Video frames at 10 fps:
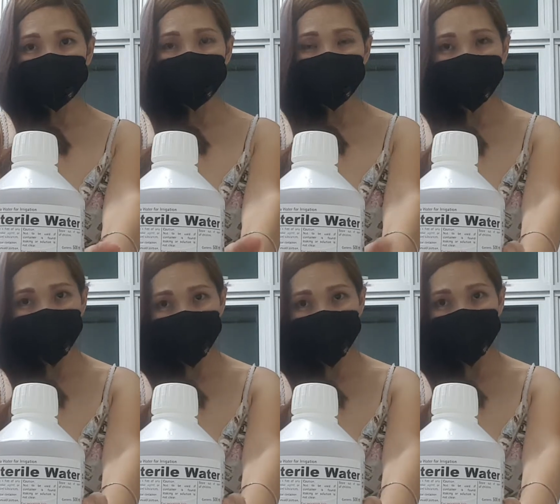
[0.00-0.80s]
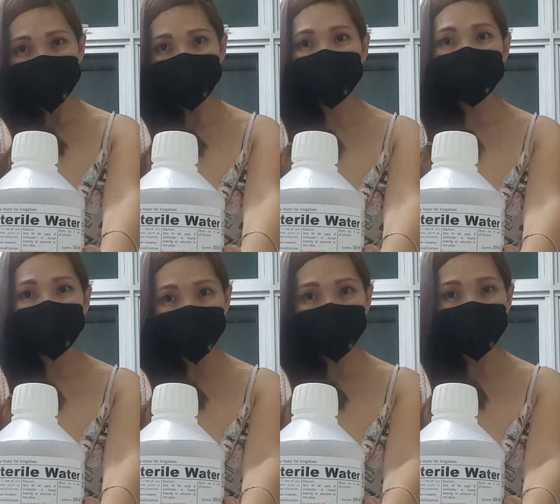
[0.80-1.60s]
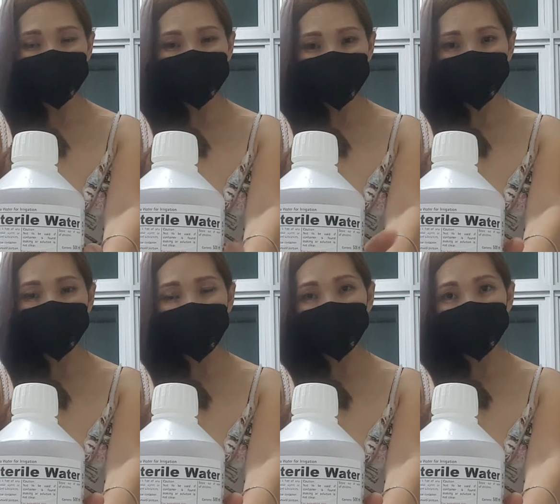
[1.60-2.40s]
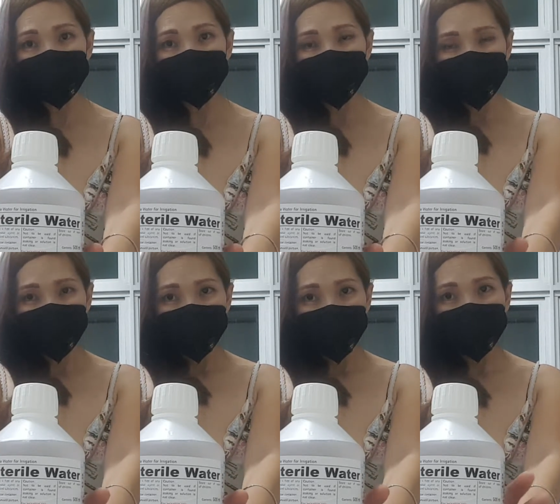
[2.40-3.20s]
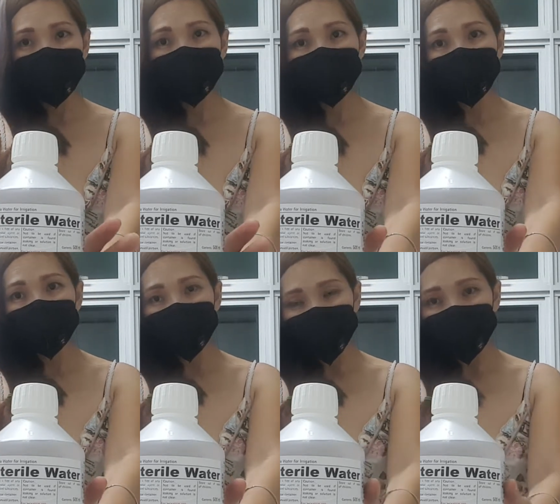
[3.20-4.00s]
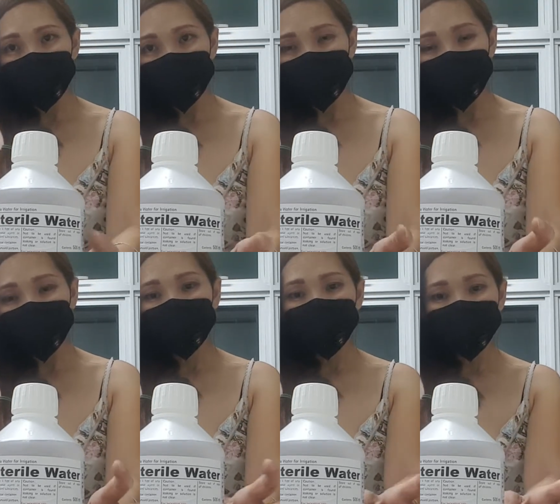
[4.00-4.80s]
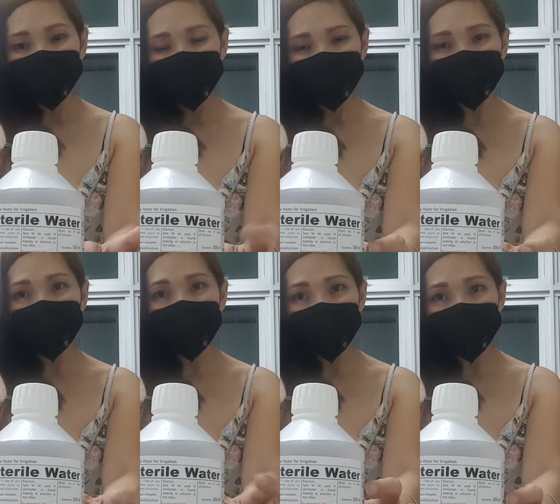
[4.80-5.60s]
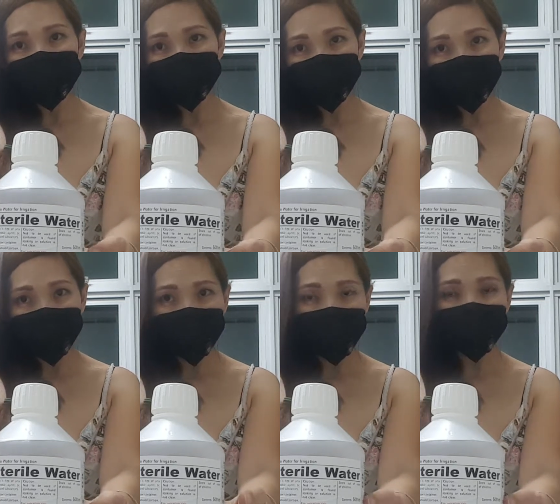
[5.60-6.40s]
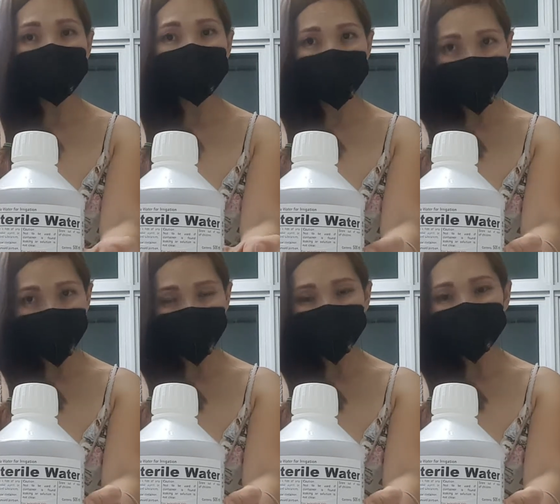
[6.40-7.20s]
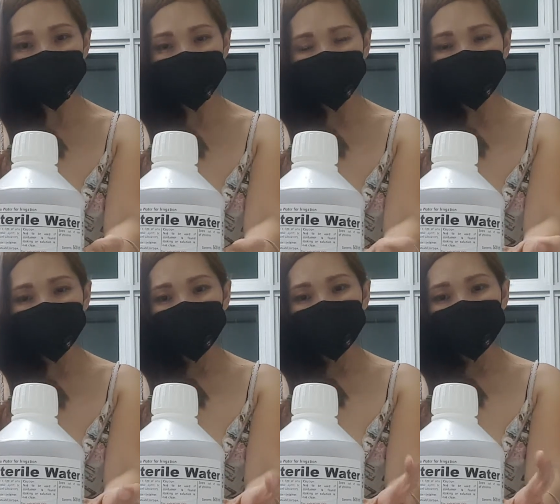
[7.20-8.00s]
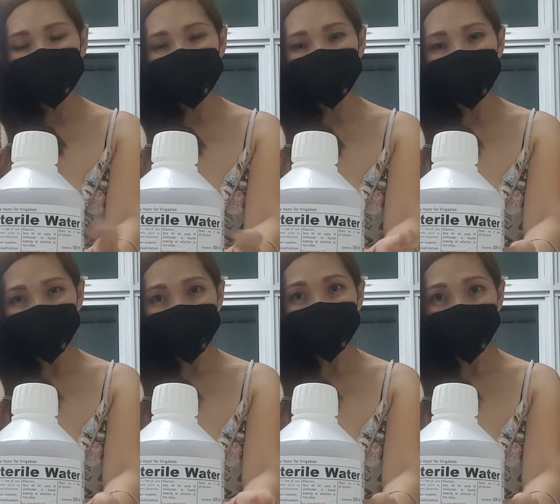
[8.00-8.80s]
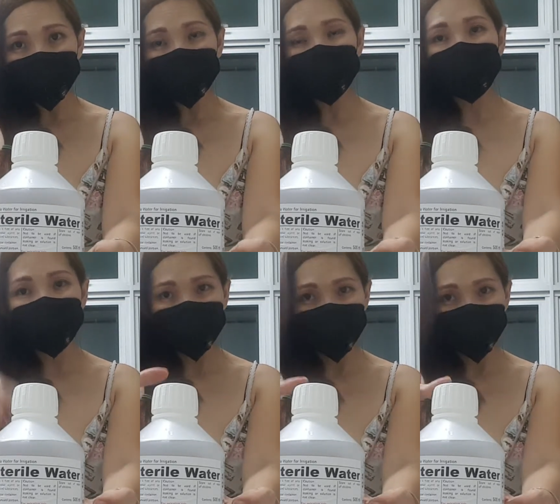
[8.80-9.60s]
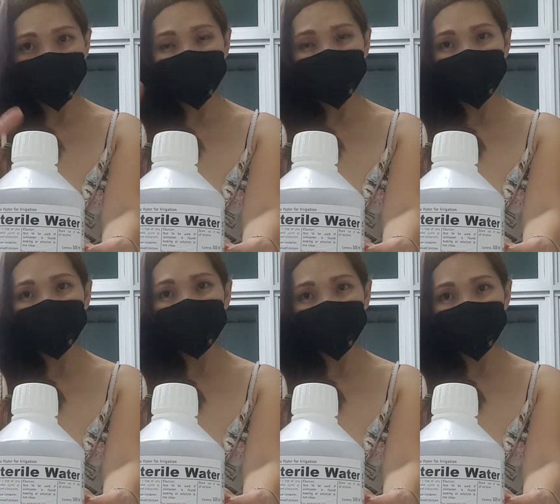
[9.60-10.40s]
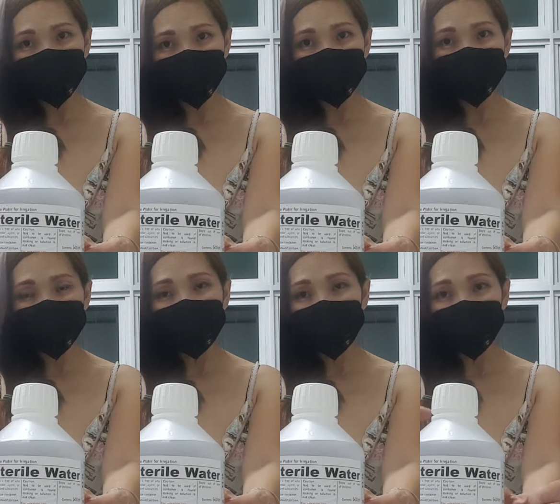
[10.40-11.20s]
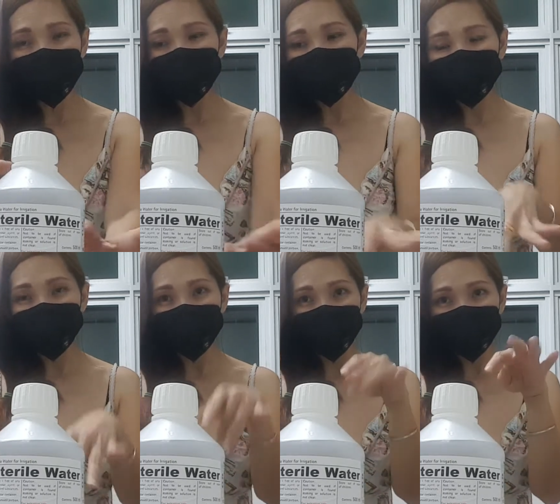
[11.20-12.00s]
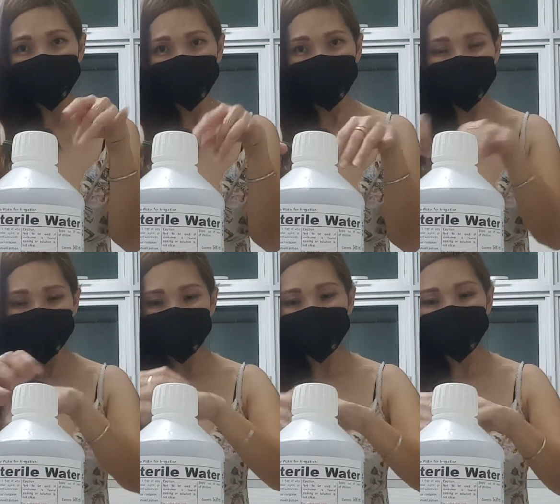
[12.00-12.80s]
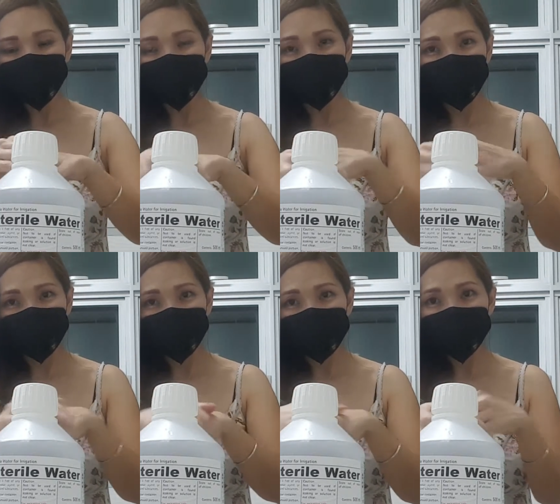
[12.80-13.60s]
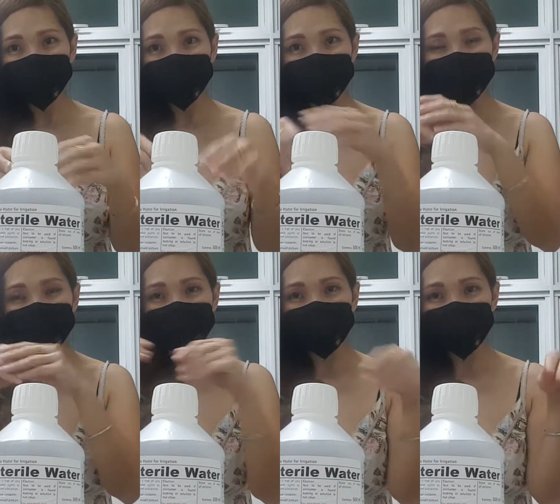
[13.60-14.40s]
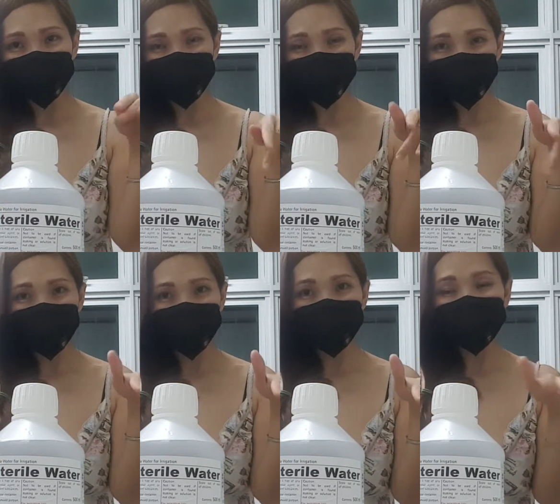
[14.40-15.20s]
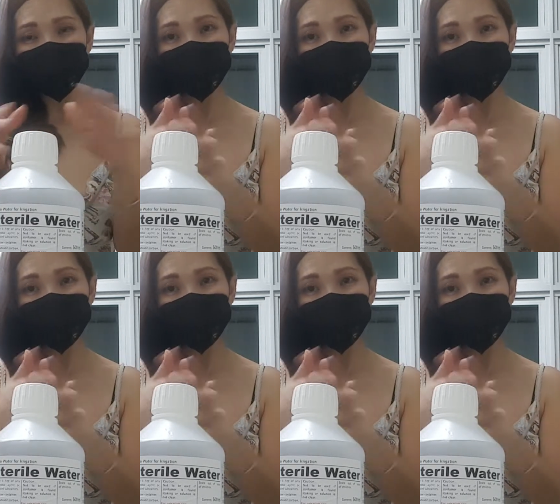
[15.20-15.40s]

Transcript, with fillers: 10 hours in the fridge tomorrow and before you use it you should always do a patch test to make sure that you know on your hand where there's a lot of wrinkles you can do it here